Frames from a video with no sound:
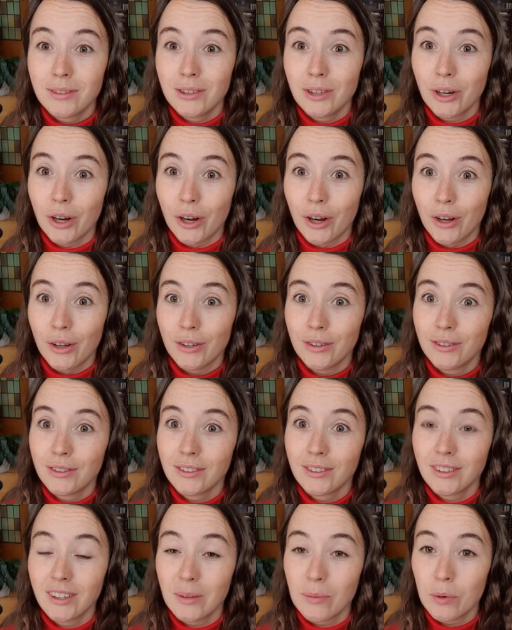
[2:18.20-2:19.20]
you know,
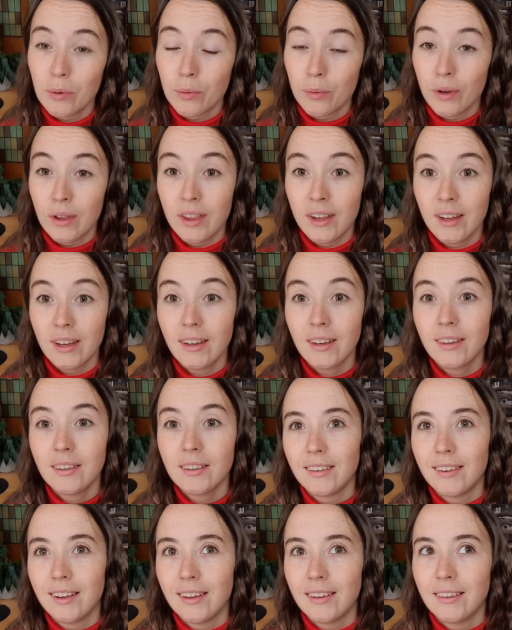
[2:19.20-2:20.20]
keep you breathing,
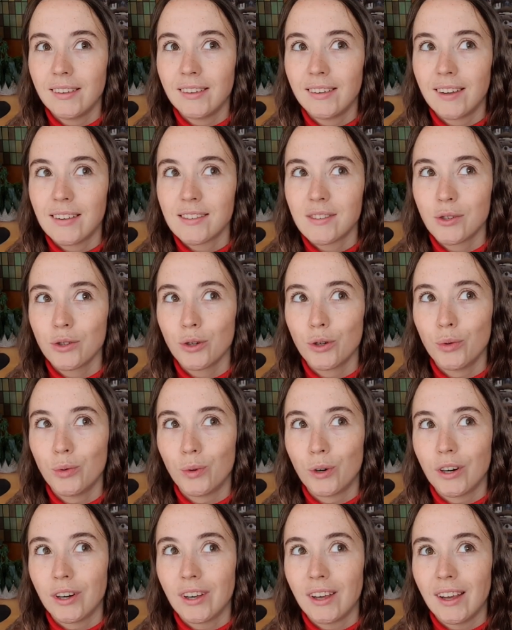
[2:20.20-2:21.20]
then that's not going to
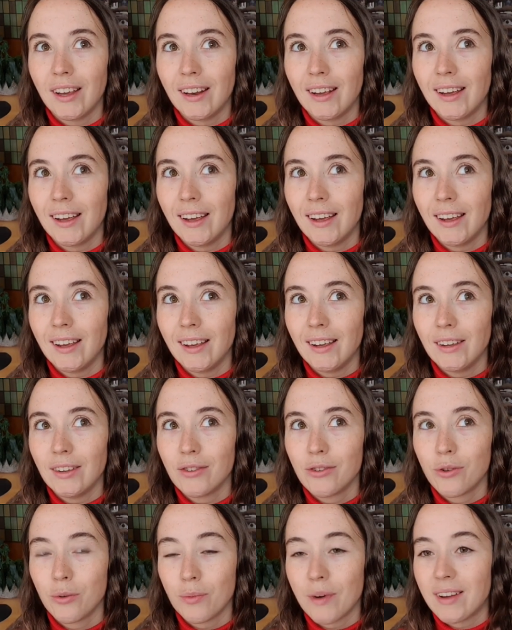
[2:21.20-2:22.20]
work in a
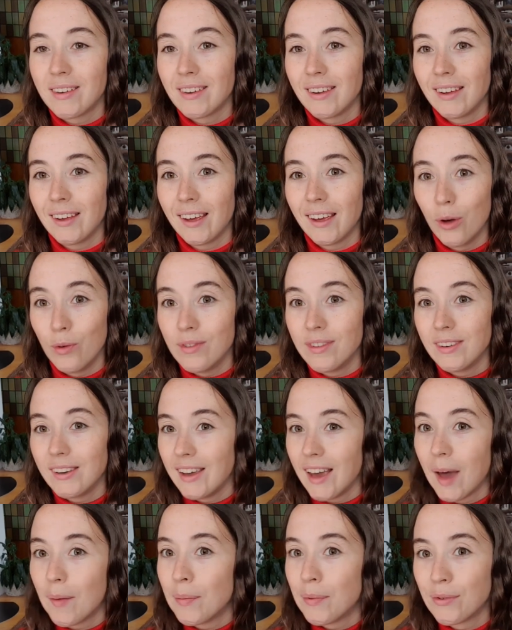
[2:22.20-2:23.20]
somatic
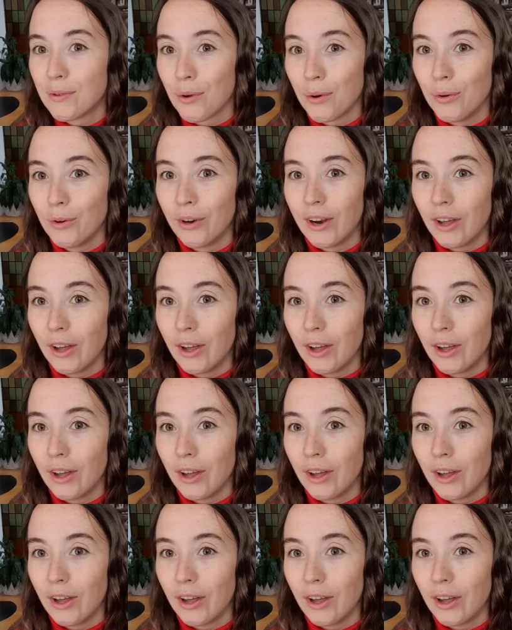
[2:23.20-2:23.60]
OCD episode.